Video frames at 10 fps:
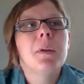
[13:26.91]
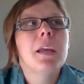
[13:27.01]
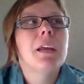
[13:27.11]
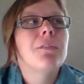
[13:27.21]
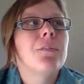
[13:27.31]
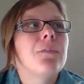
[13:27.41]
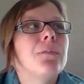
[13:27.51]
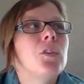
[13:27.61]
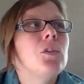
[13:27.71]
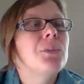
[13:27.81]
If
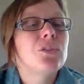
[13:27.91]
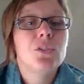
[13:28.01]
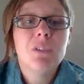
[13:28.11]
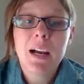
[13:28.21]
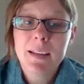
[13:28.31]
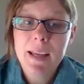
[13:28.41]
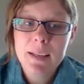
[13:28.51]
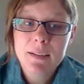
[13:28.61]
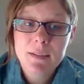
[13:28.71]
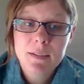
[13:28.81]
humans do not
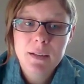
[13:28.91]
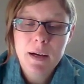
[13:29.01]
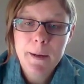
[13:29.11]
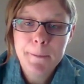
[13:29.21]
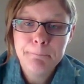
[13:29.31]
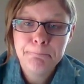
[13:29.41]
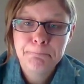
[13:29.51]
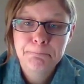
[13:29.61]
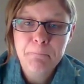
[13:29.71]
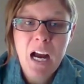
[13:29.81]
get
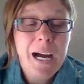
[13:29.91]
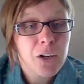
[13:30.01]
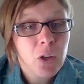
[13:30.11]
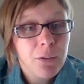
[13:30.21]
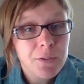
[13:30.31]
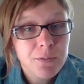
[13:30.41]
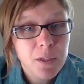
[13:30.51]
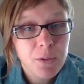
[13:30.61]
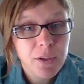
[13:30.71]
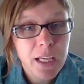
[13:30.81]
higher levels of
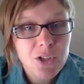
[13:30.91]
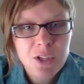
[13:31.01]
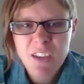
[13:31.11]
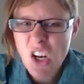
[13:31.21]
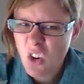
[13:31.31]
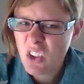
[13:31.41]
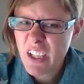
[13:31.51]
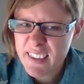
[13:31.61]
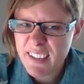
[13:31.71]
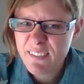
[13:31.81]
communication, they only
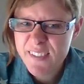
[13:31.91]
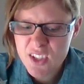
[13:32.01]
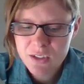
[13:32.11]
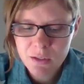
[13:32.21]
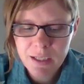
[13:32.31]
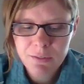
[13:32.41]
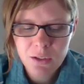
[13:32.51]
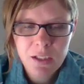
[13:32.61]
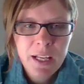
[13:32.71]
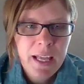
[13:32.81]
get that physical
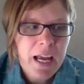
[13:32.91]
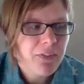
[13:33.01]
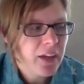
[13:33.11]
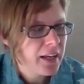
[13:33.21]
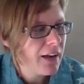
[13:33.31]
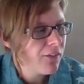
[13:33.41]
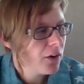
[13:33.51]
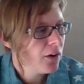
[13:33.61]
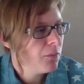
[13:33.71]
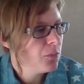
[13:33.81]
level, and they
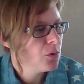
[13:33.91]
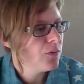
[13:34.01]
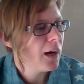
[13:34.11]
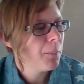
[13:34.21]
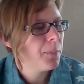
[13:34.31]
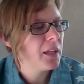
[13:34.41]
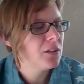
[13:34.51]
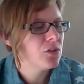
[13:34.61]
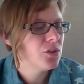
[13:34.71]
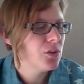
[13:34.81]
never move up
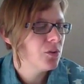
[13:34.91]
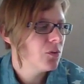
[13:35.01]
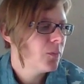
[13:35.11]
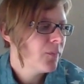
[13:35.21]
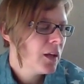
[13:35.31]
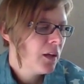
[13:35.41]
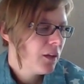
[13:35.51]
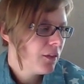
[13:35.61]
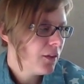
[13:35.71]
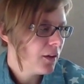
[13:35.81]
into
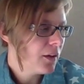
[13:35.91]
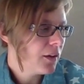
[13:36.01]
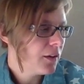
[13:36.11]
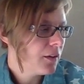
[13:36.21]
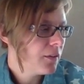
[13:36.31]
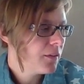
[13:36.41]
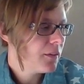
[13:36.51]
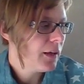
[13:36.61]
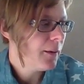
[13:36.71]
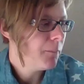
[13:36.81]
the
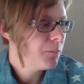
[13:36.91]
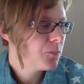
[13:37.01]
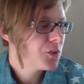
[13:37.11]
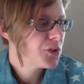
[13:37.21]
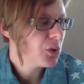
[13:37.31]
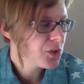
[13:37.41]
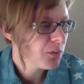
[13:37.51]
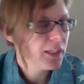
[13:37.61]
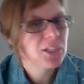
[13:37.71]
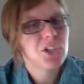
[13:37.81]
social
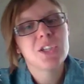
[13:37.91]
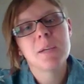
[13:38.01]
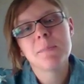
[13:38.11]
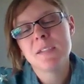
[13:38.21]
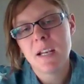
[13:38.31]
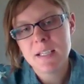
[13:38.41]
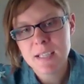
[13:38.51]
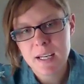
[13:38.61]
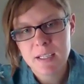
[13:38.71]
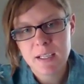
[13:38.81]
relationships and
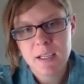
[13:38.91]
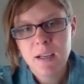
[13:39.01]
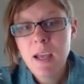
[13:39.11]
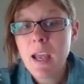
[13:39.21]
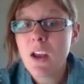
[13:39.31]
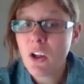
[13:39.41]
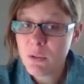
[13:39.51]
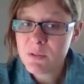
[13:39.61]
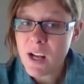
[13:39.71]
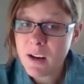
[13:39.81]
identity and all
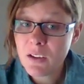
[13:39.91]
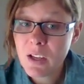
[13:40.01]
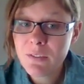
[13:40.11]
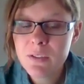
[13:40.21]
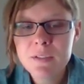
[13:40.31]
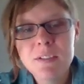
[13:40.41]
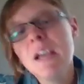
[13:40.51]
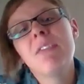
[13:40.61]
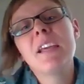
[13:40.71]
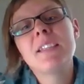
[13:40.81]
those higher levels,
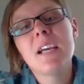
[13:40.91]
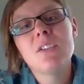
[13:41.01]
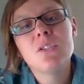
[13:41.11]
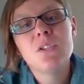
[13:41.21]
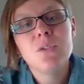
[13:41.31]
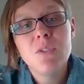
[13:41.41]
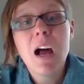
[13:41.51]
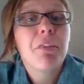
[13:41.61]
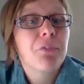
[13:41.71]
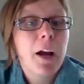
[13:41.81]
they tend to
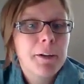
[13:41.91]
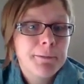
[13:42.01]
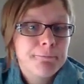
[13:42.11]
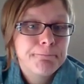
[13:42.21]
not thrive.